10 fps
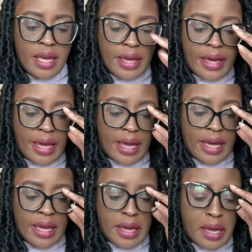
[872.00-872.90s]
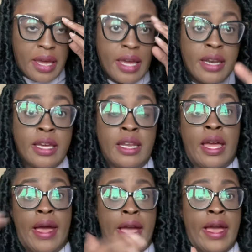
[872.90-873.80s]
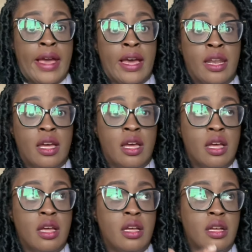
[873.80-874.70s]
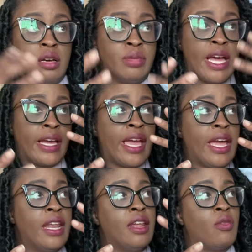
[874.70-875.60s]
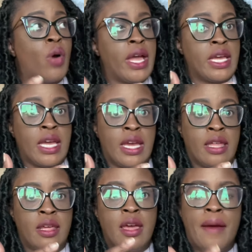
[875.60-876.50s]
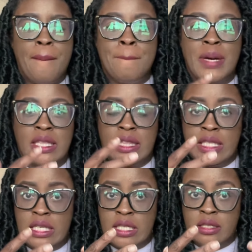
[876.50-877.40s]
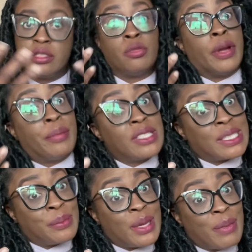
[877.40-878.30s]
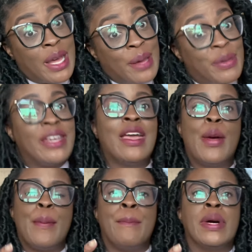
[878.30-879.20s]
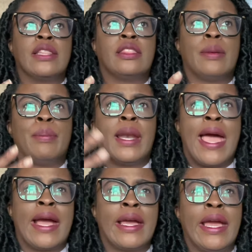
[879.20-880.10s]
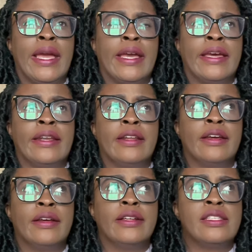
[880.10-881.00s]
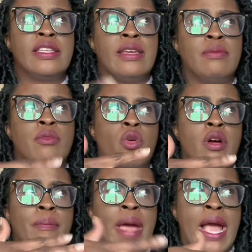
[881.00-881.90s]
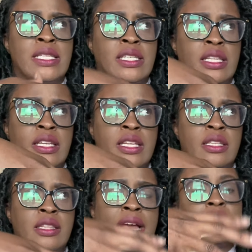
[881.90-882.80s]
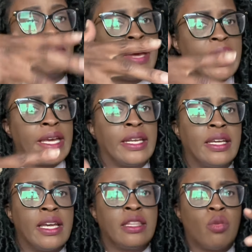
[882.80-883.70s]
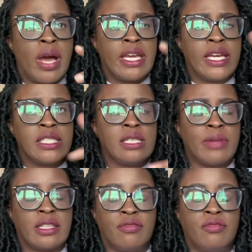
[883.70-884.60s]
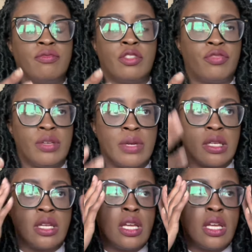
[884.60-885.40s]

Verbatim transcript: and it had a black hand and a white hand, but the, to represent me and my hubby, but the black hand seemed more masculine, like the man, and the white hand seemed like the female.